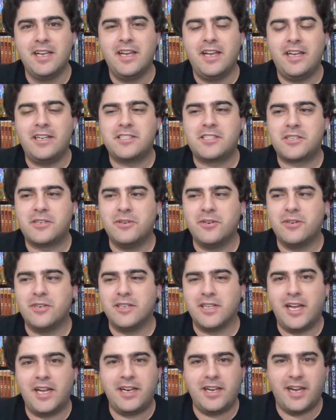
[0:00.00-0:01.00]
in
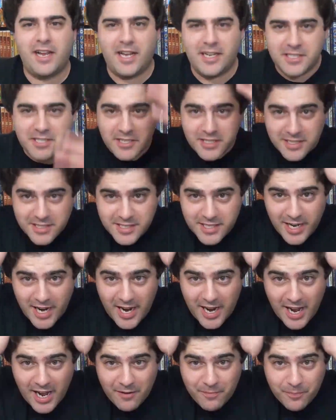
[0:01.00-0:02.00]
school, and yeah, as you can see,
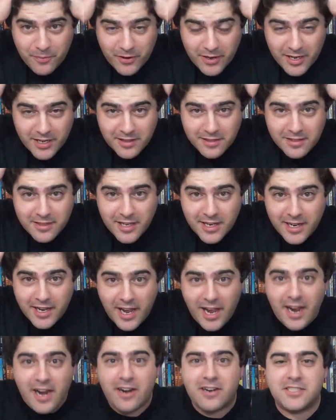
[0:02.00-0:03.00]
I have pretty thick
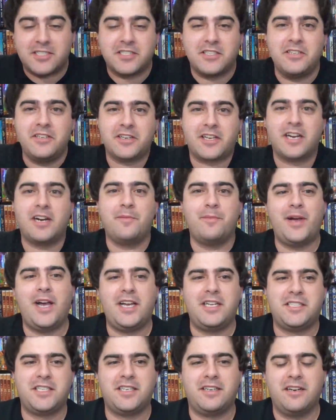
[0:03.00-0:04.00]
hair, so you can
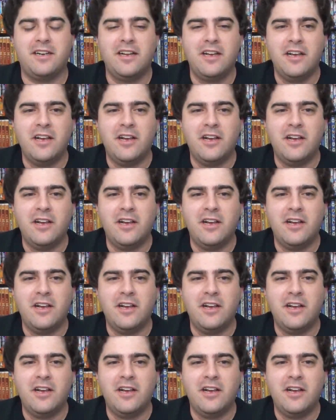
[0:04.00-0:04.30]
imagine